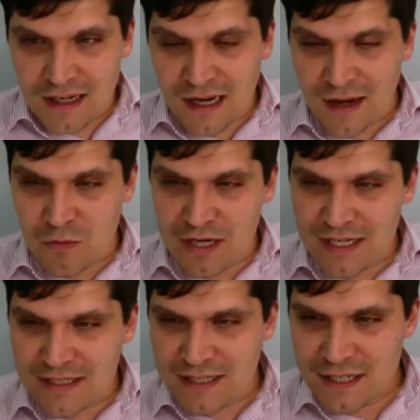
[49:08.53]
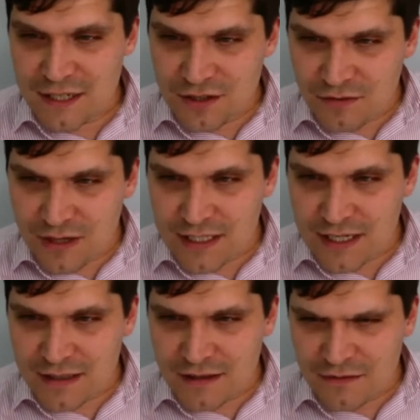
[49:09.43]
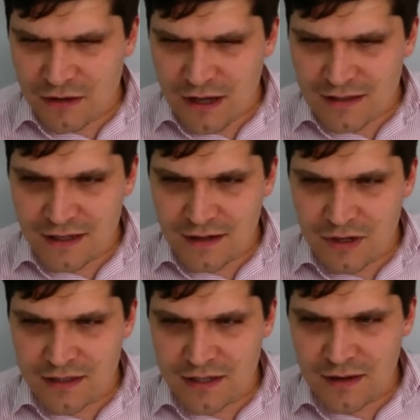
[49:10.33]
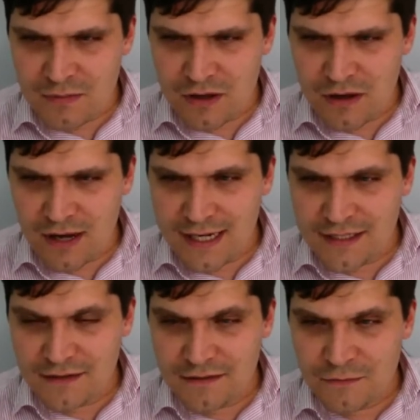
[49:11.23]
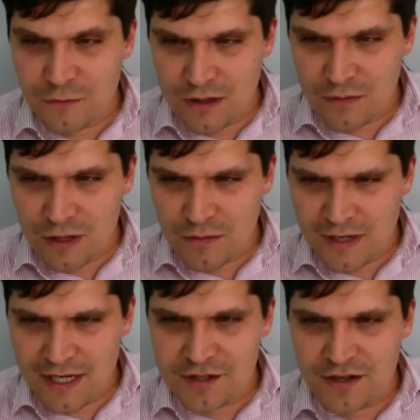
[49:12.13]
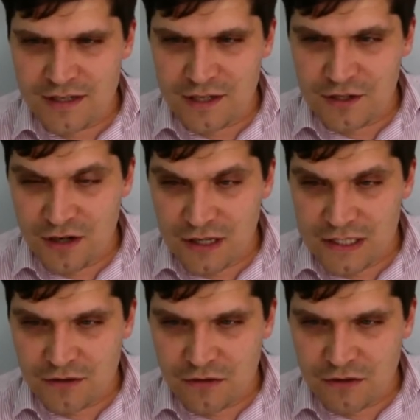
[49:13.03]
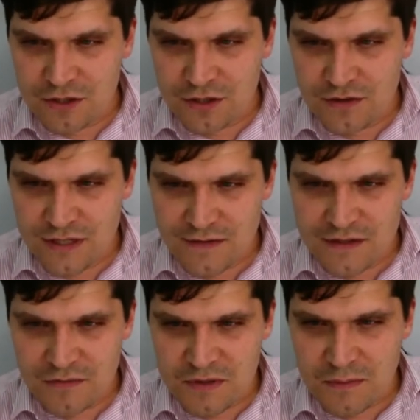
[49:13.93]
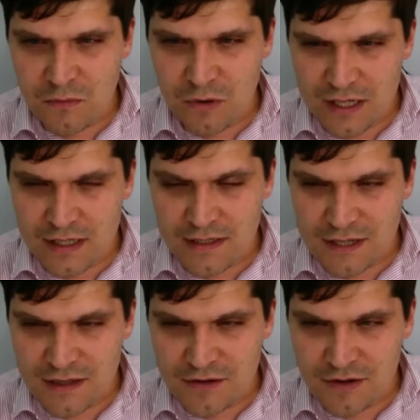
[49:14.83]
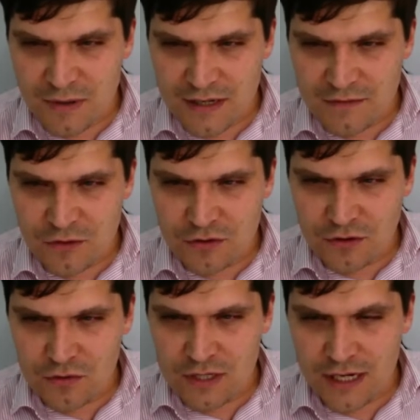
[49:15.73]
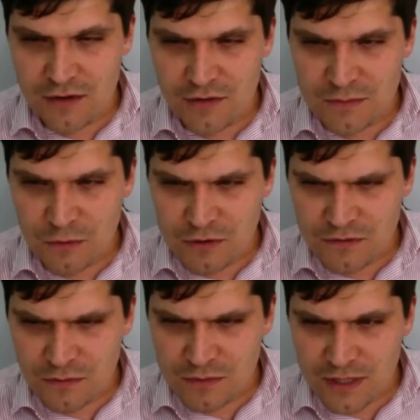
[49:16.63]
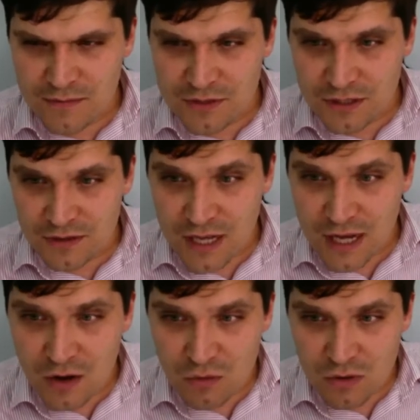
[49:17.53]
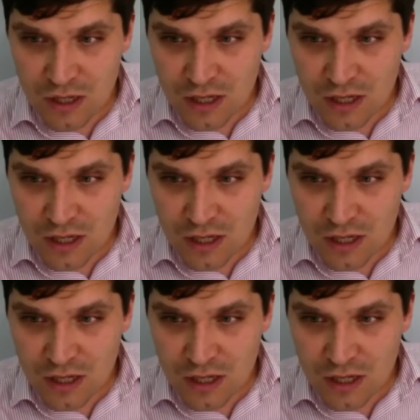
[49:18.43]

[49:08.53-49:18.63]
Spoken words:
I'm working as a technician in Greater Adelaide for the last 9 months. I applied for an N1 nomination as engineering technologist on 7th September, working as SA stream, but have not got any response from them till now.